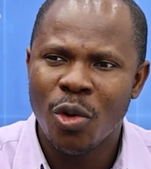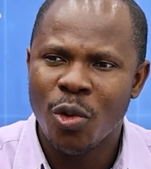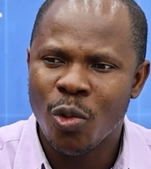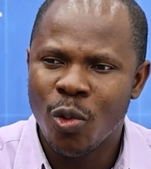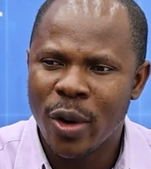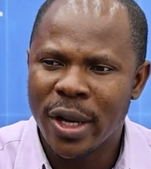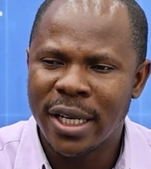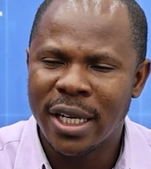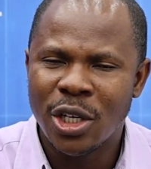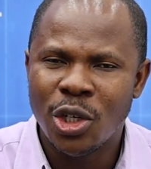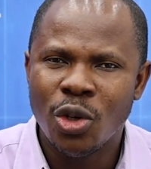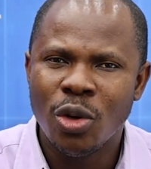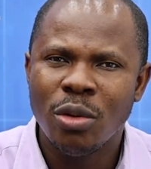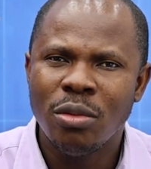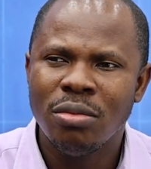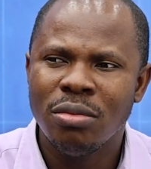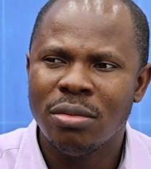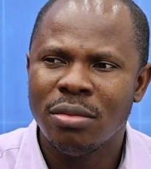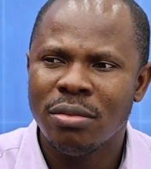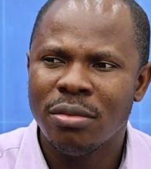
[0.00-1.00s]
when you
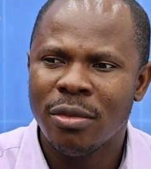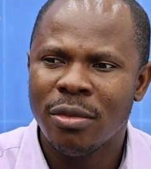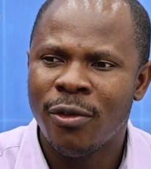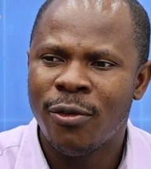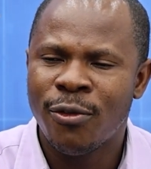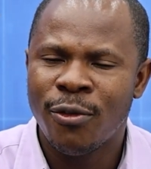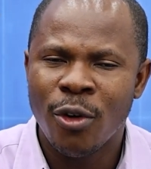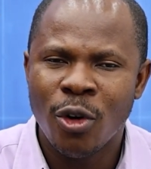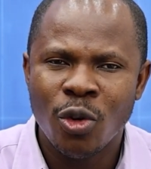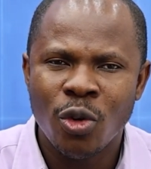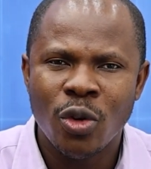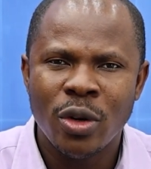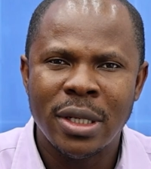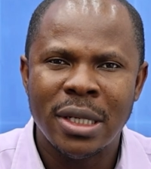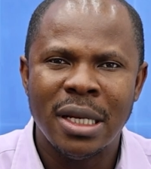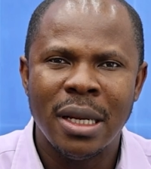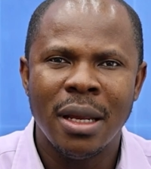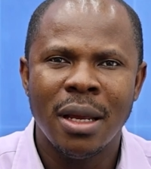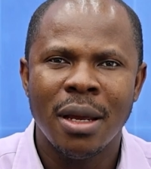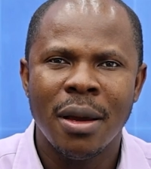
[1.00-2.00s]
don't follow
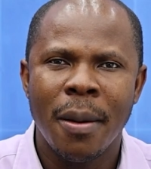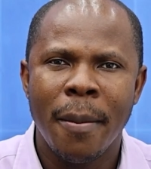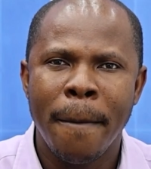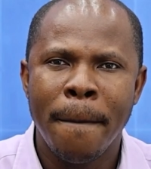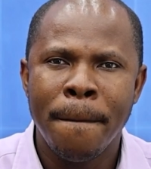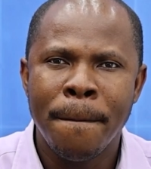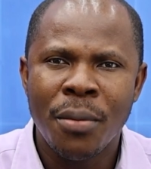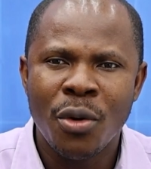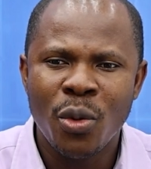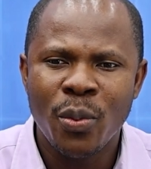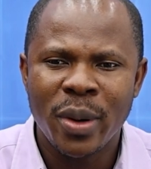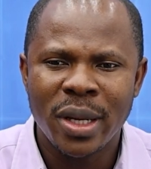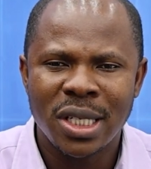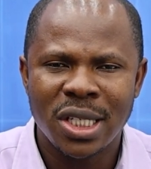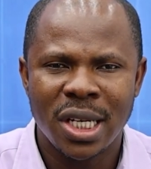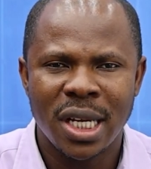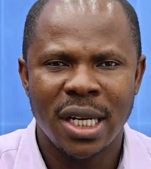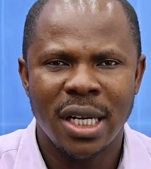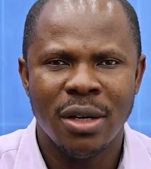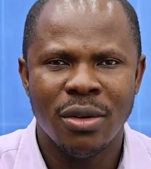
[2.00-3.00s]
the proper
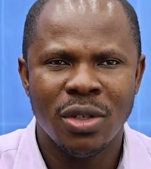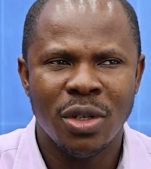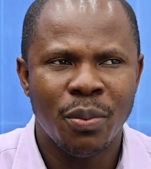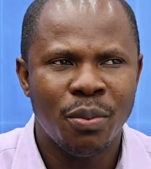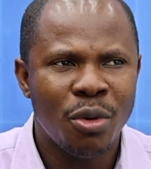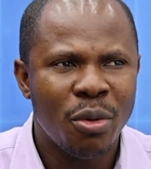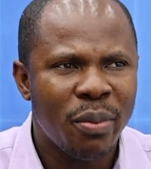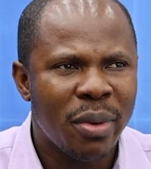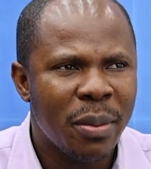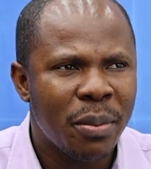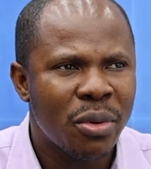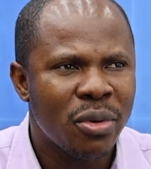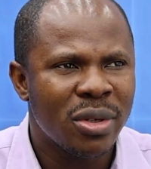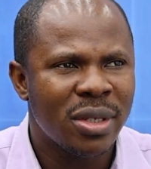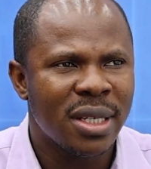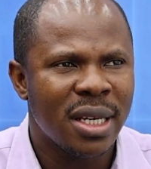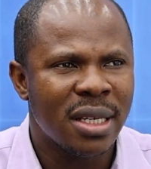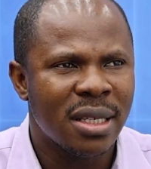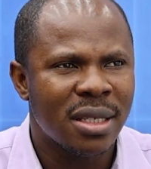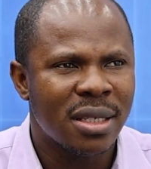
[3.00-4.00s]
channel, the proper
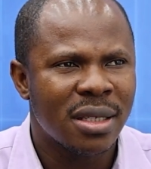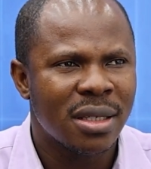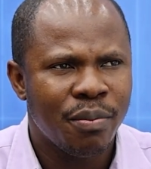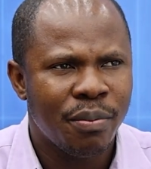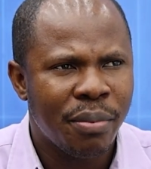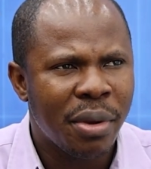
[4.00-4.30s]
process,